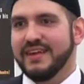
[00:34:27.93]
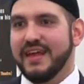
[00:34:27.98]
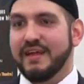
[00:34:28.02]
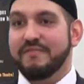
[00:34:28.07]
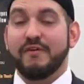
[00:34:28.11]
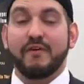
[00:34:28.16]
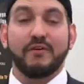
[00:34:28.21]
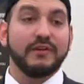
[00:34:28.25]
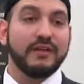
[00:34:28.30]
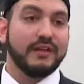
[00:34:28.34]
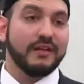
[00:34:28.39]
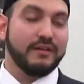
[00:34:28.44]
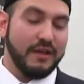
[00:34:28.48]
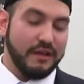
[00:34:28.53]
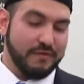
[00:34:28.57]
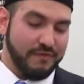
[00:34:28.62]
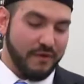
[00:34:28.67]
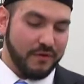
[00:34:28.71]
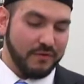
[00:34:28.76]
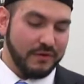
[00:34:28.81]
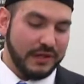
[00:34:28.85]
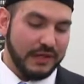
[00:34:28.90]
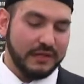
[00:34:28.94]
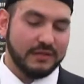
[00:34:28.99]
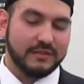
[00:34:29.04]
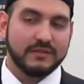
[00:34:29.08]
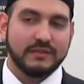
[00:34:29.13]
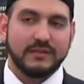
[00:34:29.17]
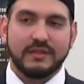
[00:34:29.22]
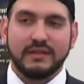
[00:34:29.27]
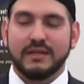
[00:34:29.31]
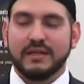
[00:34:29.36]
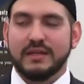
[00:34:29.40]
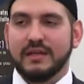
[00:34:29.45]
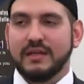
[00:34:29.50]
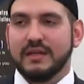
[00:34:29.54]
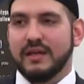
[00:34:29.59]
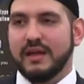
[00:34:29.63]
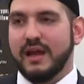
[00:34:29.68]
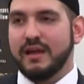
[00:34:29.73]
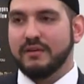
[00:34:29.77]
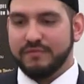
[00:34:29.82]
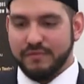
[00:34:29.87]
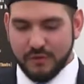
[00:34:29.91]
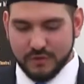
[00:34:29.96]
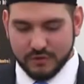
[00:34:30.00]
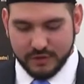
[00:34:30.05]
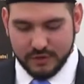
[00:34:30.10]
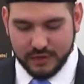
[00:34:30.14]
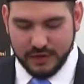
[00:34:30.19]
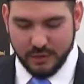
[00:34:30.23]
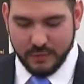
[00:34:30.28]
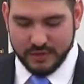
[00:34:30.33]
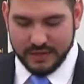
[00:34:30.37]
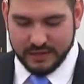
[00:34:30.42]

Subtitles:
If only. Unfortunately,